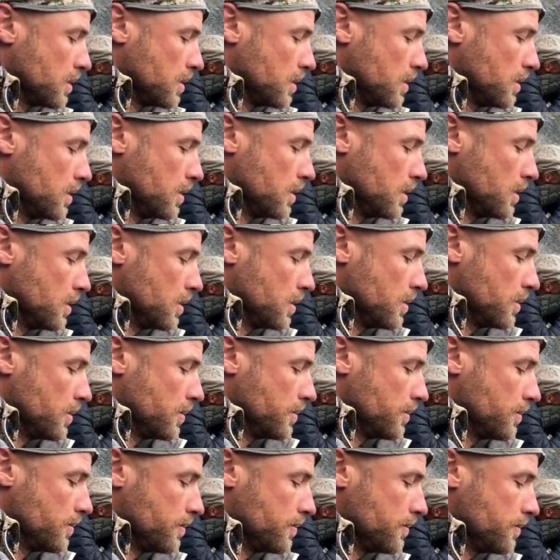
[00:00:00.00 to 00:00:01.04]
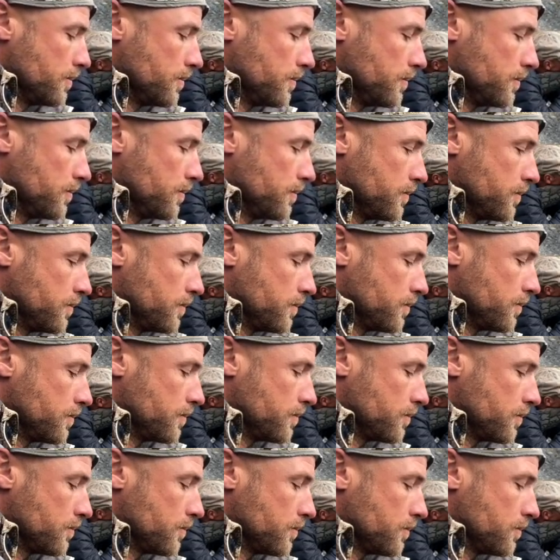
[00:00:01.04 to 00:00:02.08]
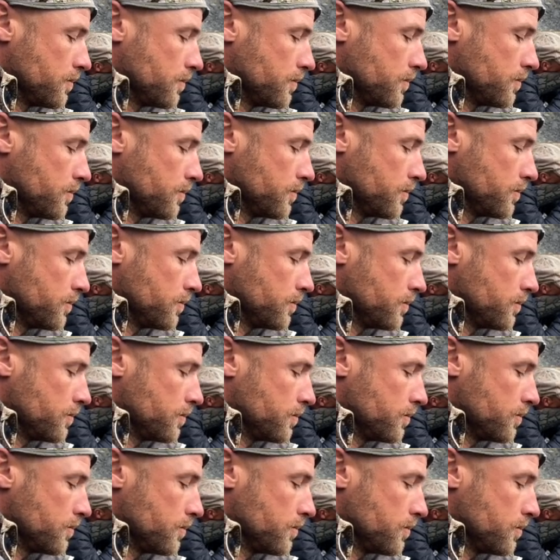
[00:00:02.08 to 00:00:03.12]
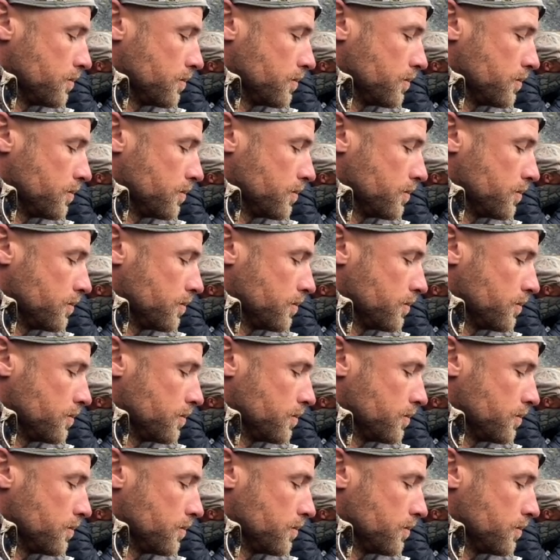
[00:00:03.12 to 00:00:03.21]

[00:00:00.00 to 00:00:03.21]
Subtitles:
Nothing is said.